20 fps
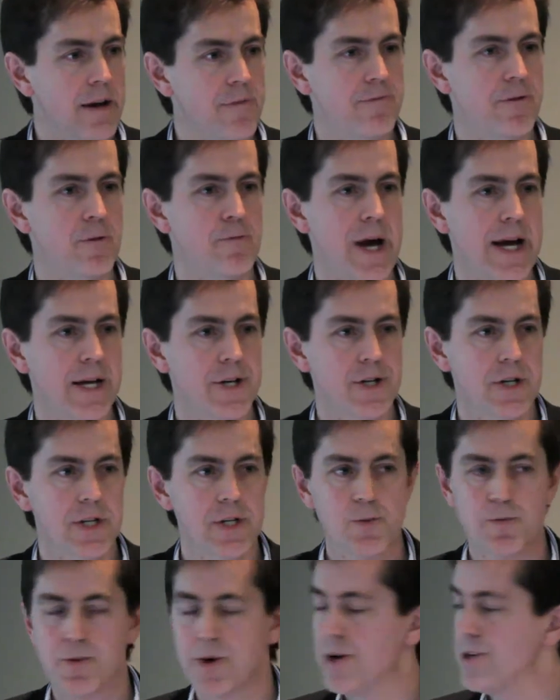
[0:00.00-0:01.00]
information
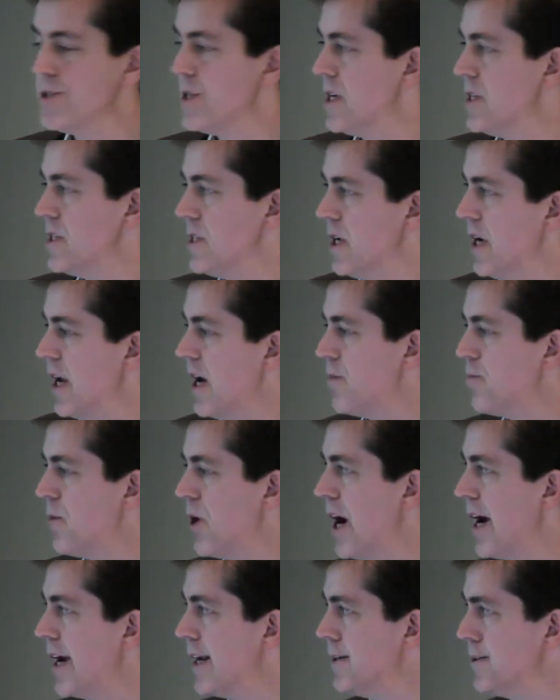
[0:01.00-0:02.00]
is processed in our
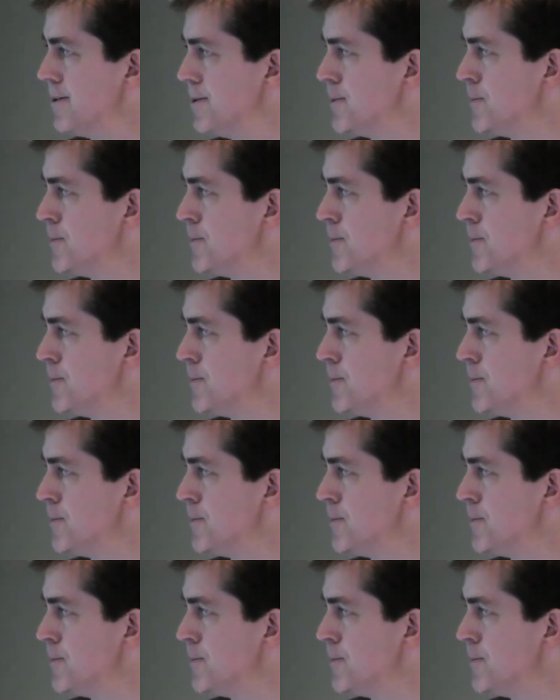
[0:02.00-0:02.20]
brain.